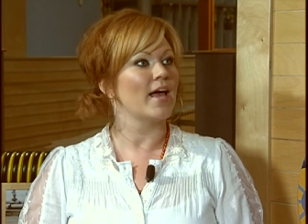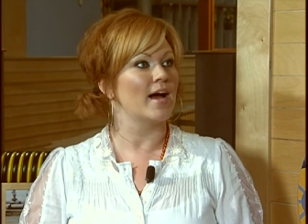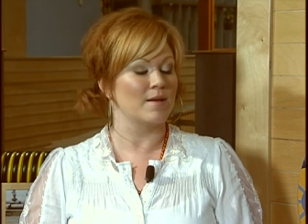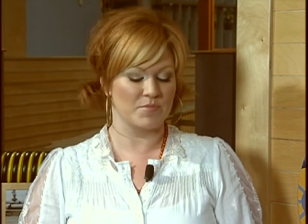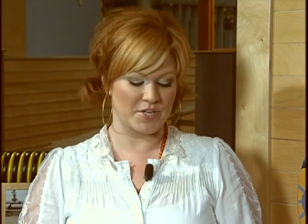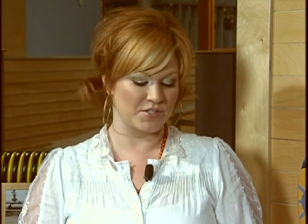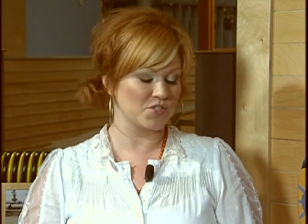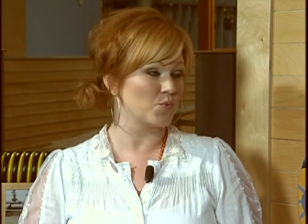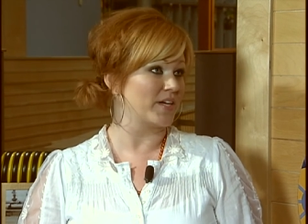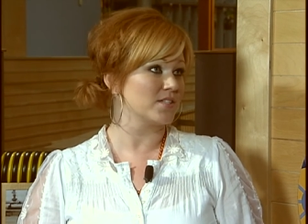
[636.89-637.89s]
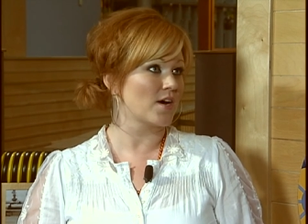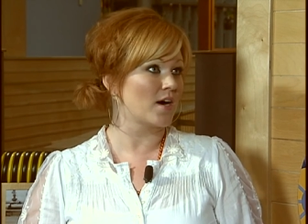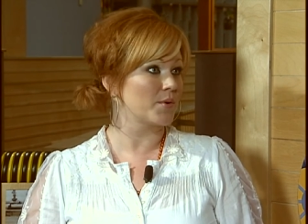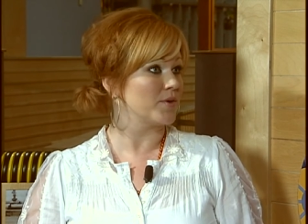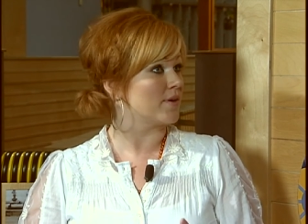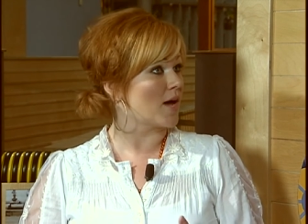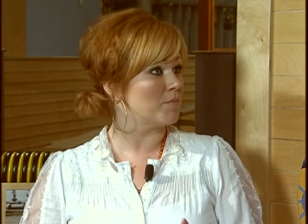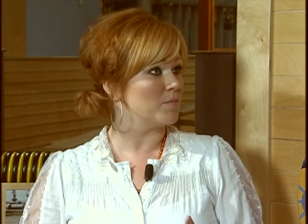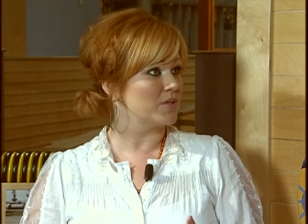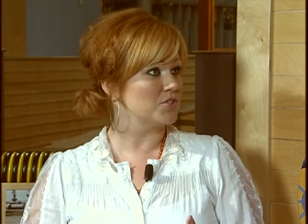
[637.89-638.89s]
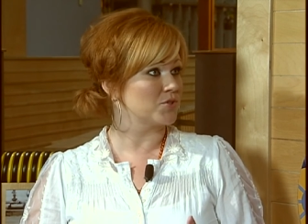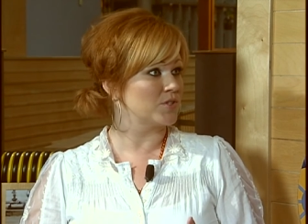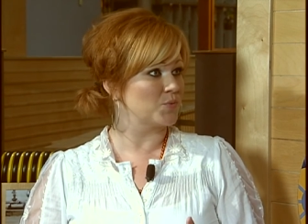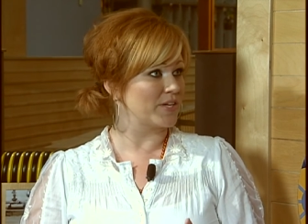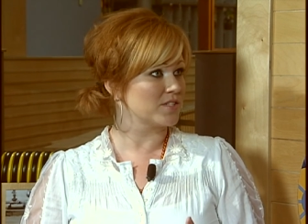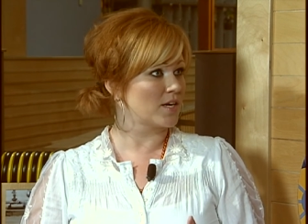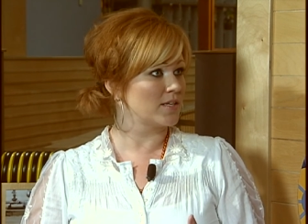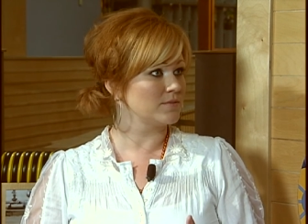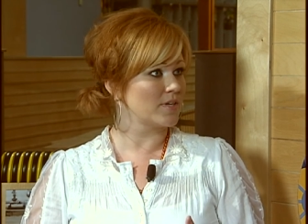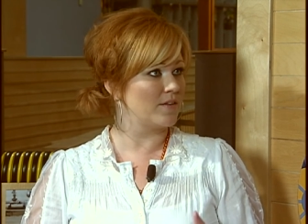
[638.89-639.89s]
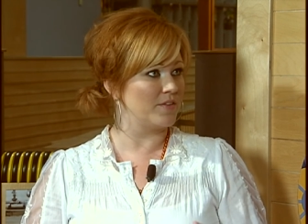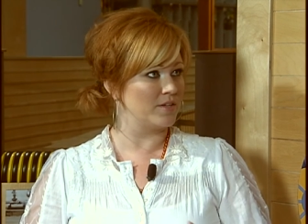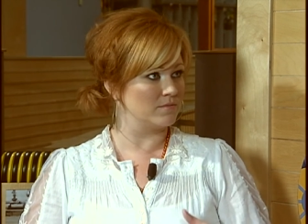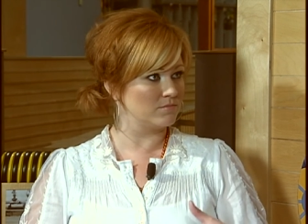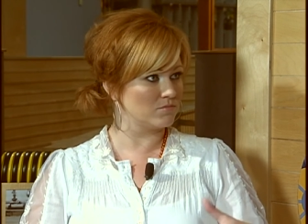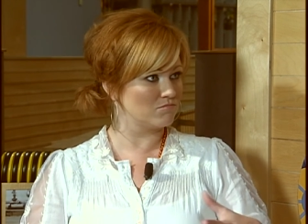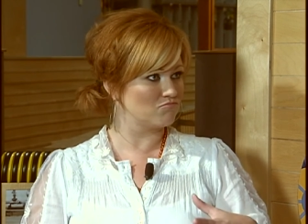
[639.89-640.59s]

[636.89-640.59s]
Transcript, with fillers: Um, there's the race car where you can come and build your own race car and then